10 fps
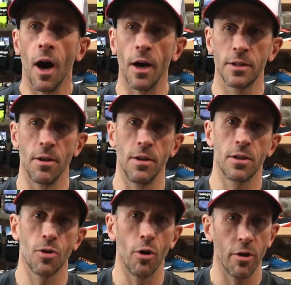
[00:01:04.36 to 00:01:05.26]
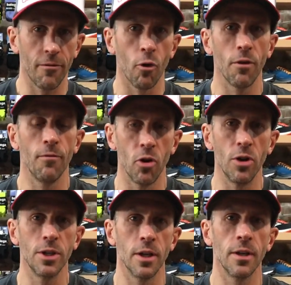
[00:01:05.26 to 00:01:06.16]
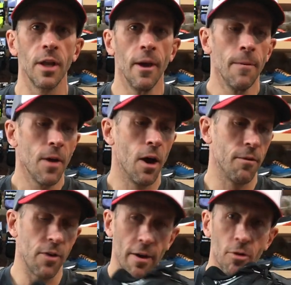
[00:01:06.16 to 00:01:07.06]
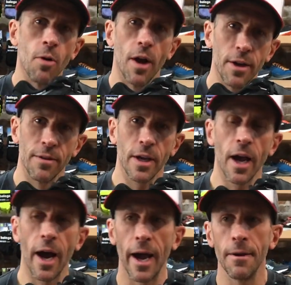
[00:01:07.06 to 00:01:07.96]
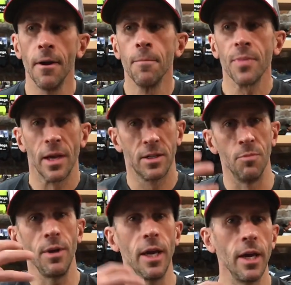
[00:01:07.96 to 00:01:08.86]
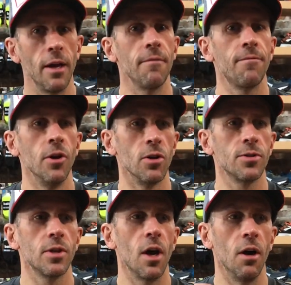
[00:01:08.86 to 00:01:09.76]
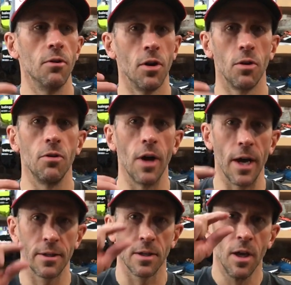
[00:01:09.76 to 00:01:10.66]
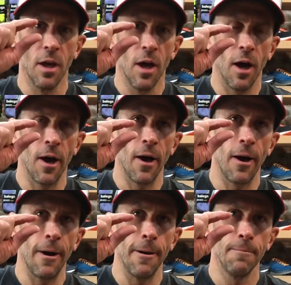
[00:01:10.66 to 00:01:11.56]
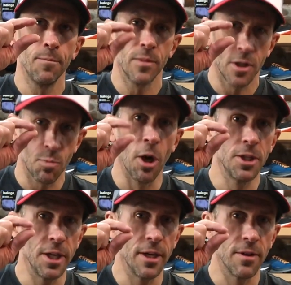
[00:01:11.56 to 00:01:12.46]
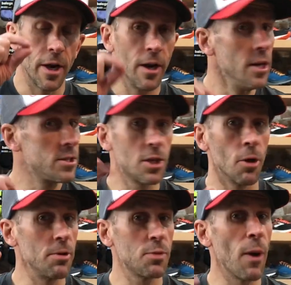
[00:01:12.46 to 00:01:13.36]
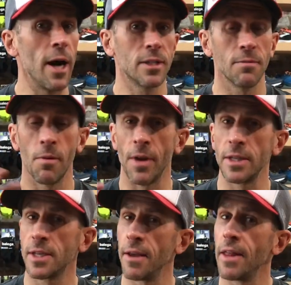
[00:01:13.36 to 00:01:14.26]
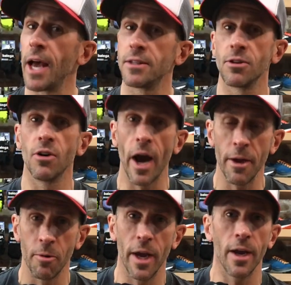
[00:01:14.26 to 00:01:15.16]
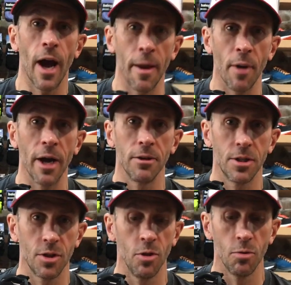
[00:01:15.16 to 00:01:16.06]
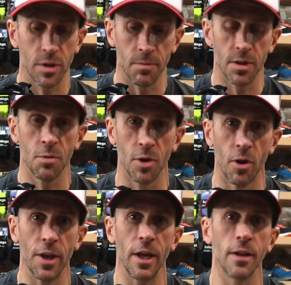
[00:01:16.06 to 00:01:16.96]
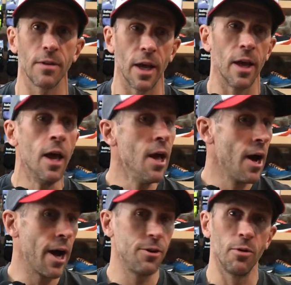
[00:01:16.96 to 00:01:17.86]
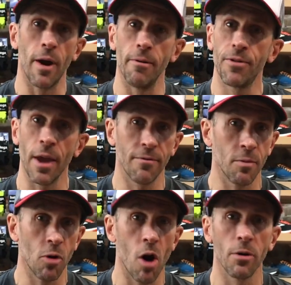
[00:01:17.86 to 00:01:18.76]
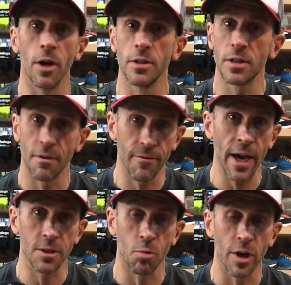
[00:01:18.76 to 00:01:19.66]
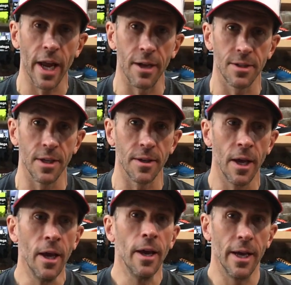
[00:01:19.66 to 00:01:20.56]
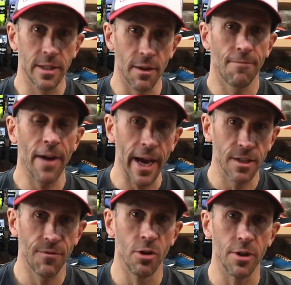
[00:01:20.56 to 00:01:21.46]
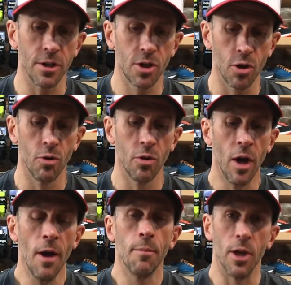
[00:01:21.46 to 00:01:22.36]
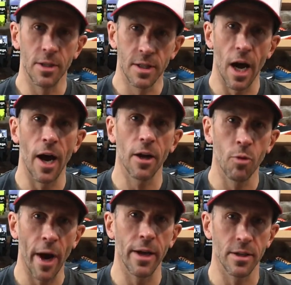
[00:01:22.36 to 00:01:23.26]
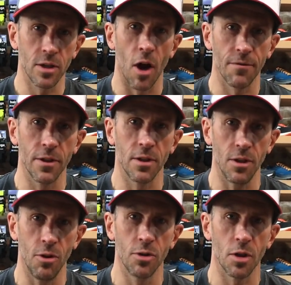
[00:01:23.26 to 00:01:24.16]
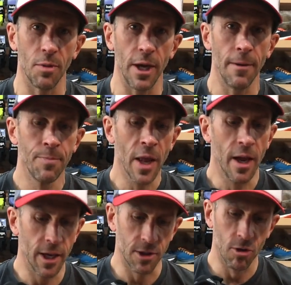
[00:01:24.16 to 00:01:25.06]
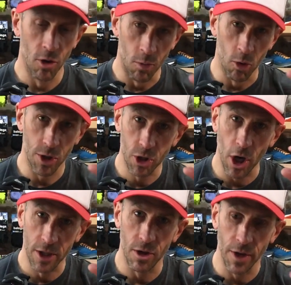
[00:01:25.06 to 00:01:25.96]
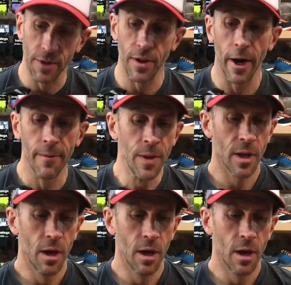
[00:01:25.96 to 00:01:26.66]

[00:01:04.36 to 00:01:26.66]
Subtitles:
onto this third or fourth version of Everrun in the Guide, to me, it feels a little less spongy in there. Still responsive, I'm not saying that. It's a lightweight, high mileage shoe with some stability in it that I do everything from long runs to fast workouts in. It's a fast feeling shoe, but it's not quite as soft as it used to be. It's a little more structured in there.